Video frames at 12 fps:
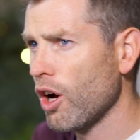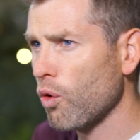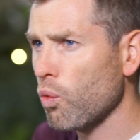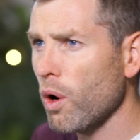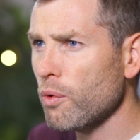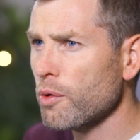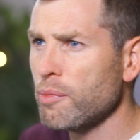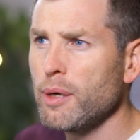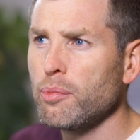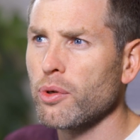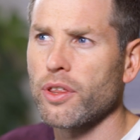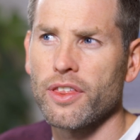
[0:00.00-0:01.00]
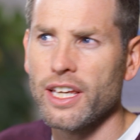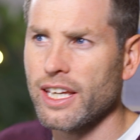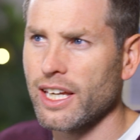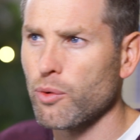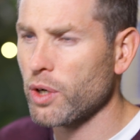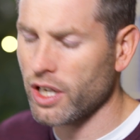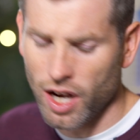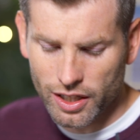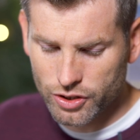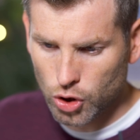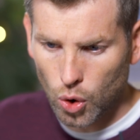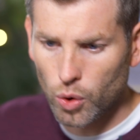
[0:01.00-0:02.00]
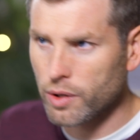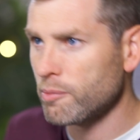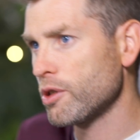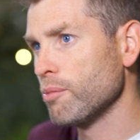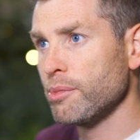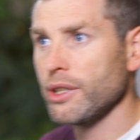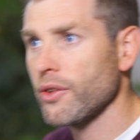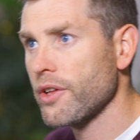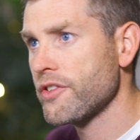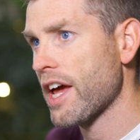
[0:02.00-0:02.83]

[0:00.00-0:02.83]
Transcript: What were people thinking when God told them to build the